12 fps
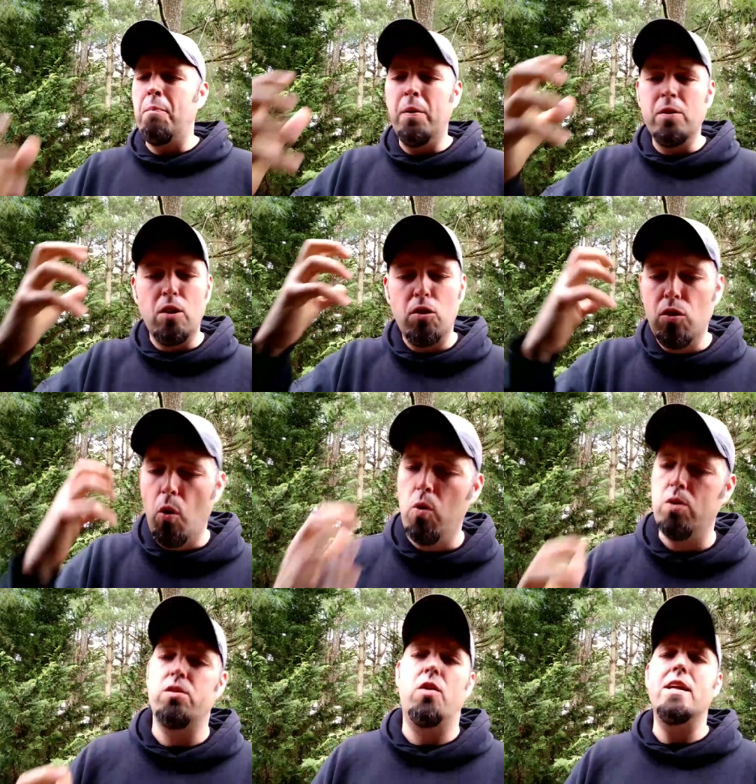and put the
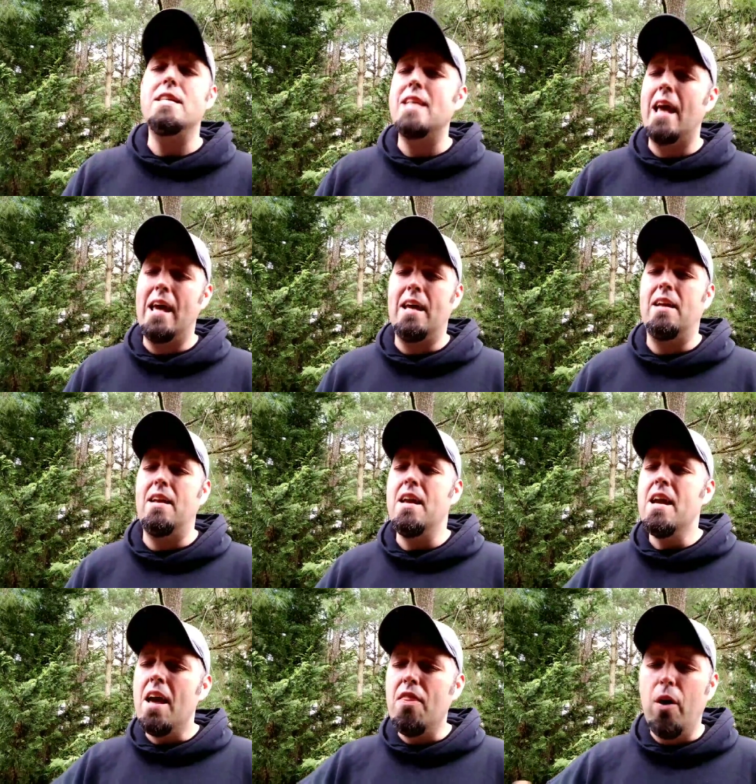thorns on his head
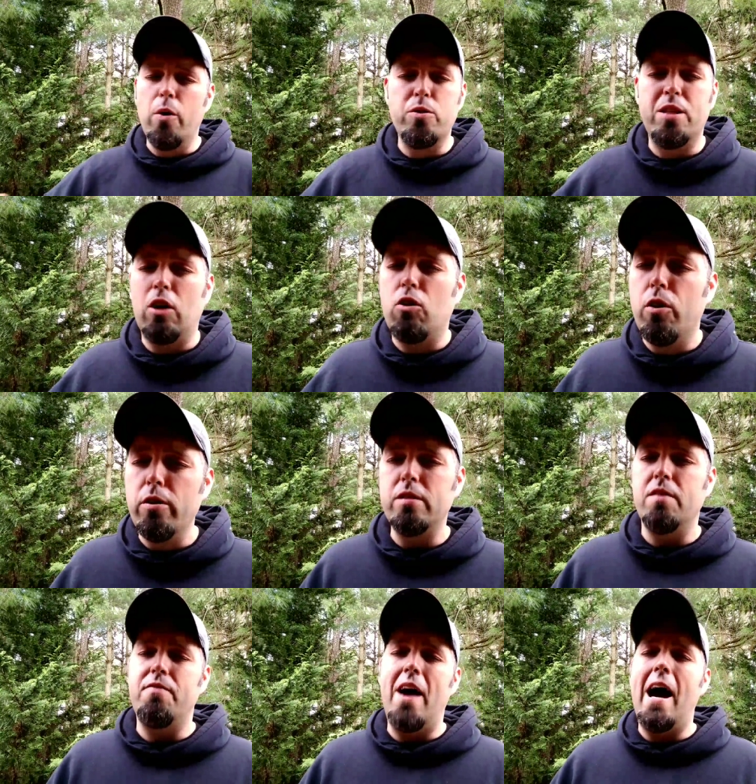and those that
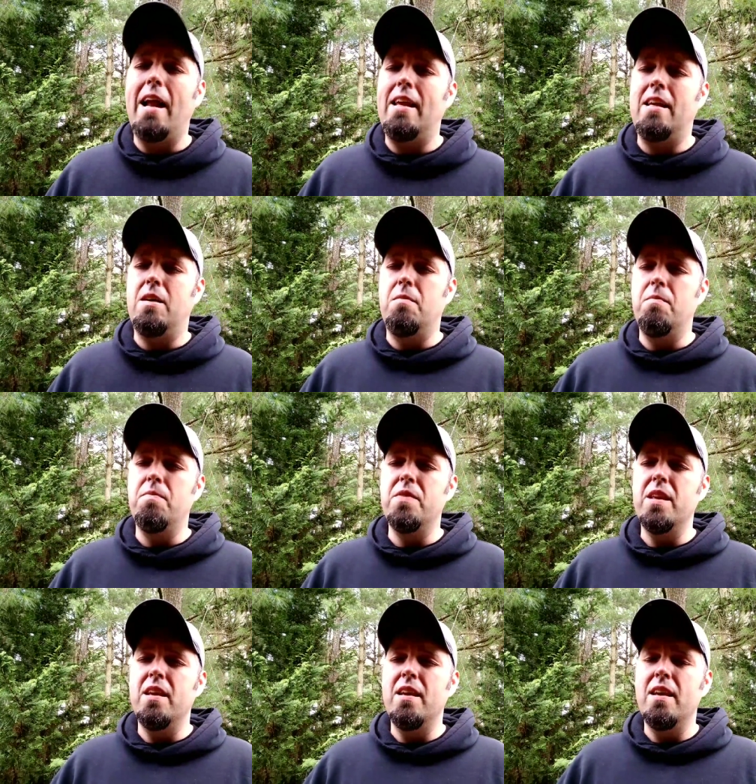crucified him,
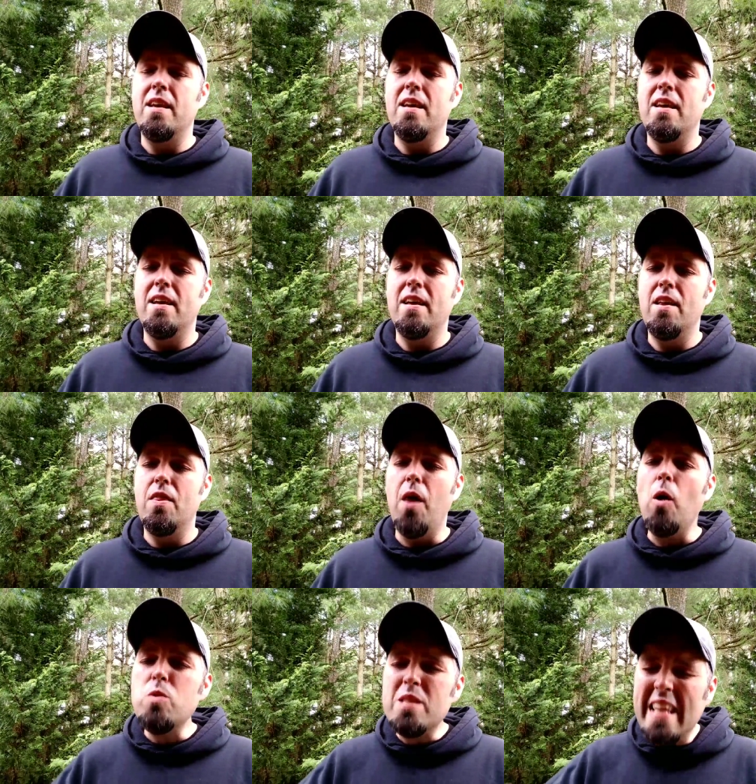
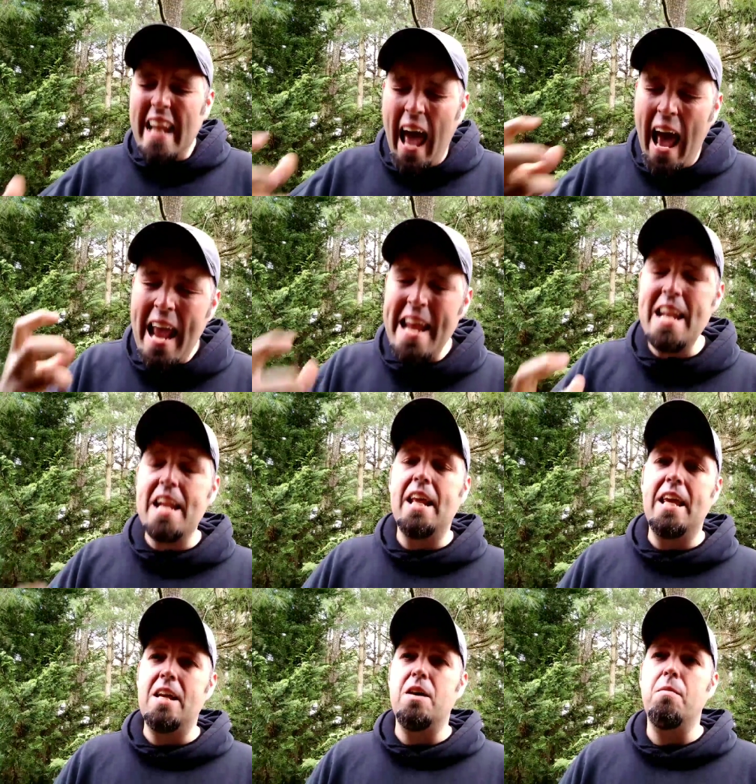those that
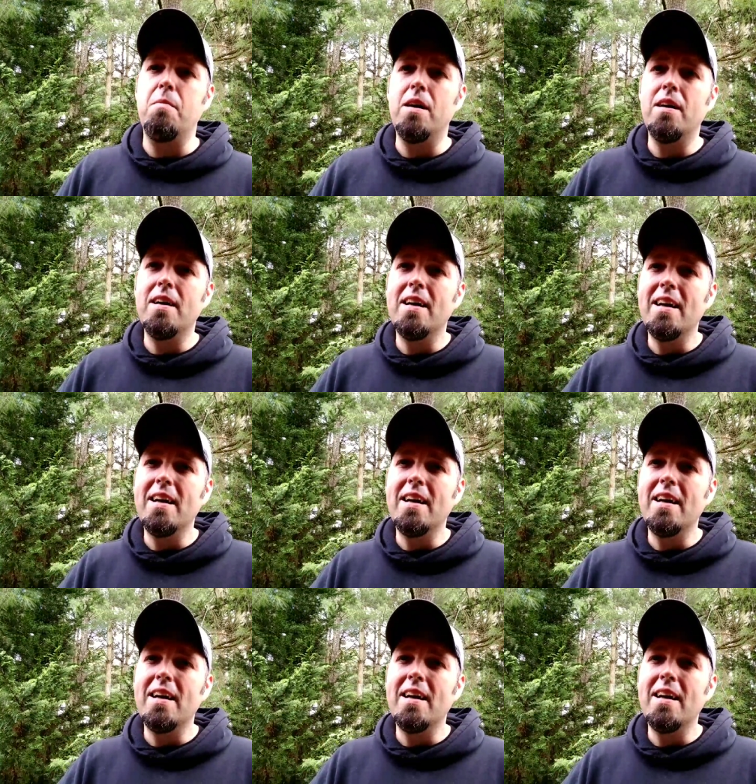hated him,